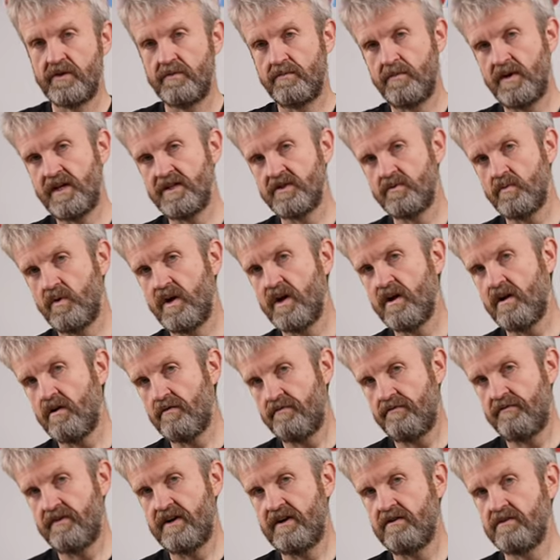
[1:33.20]
The best way
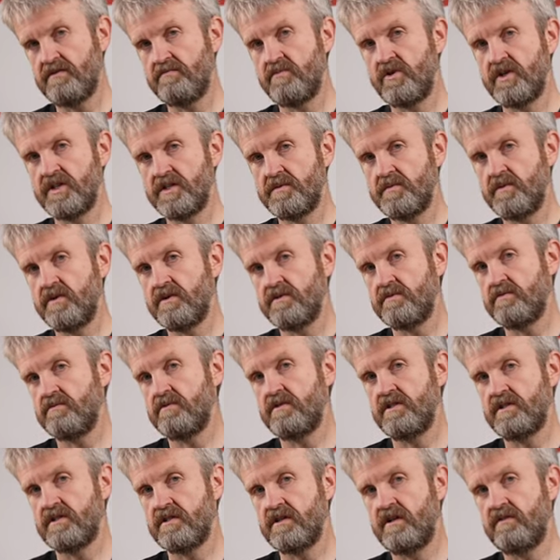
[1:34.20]
I've found in my experience with
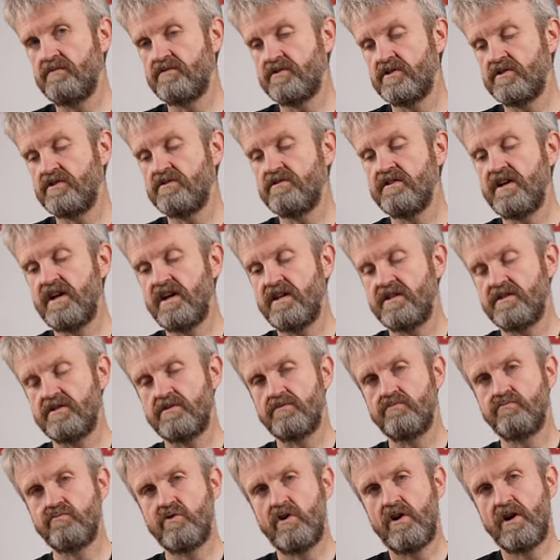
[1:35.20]
this glove to do that is
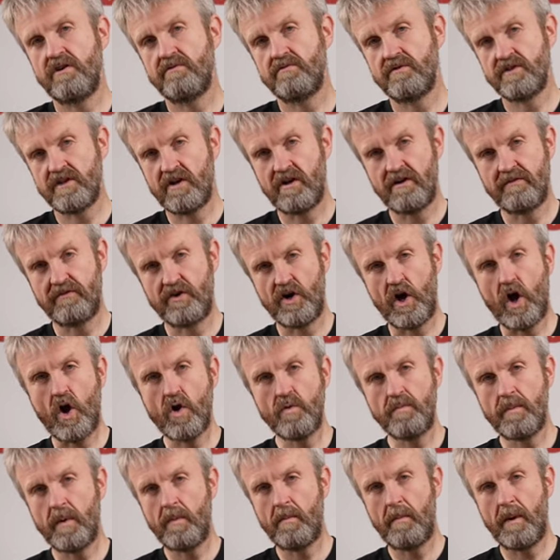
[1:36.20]
to ride with kind of an
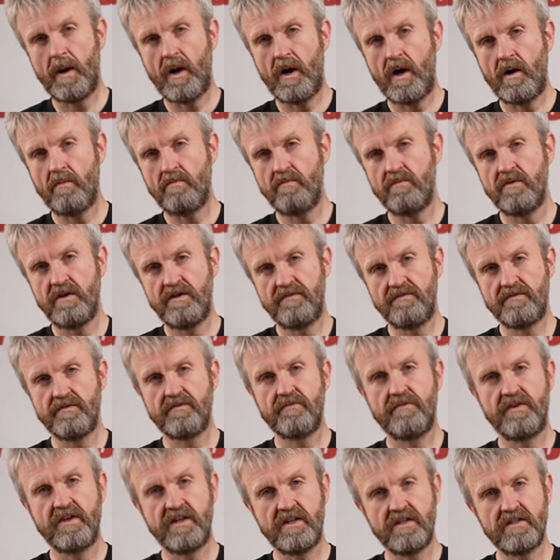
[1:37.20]
open palm, lift the
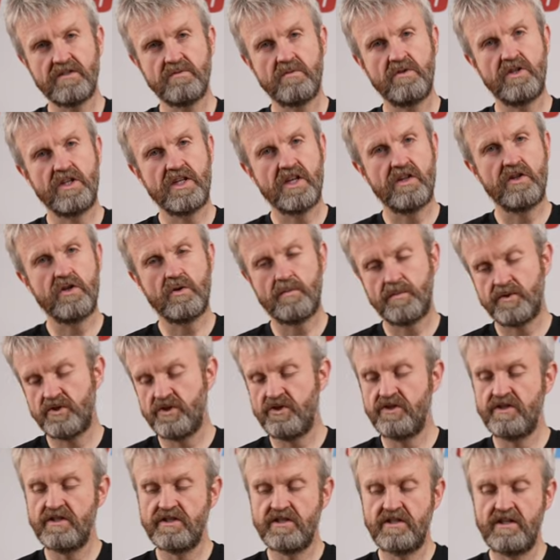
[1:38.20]
fingers when you get the
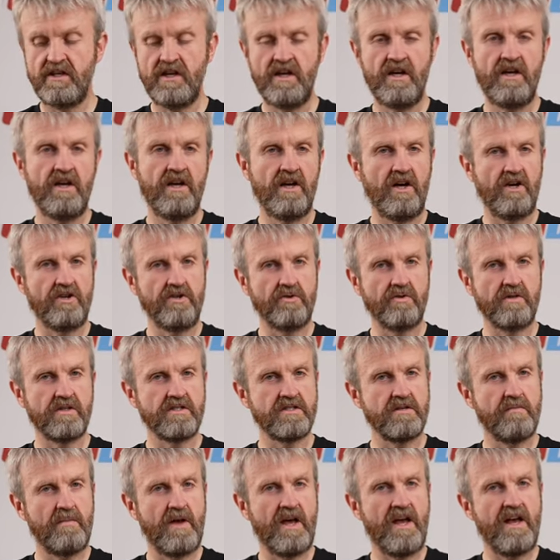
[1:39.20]
opportunity, and you'll get
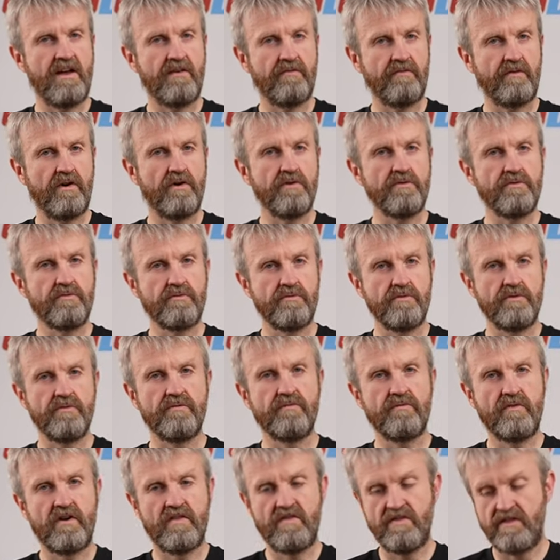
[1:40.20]
some airflow through the
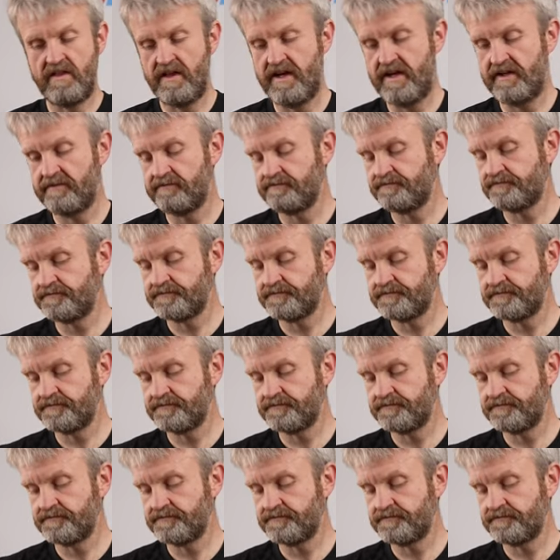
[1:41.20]
front there.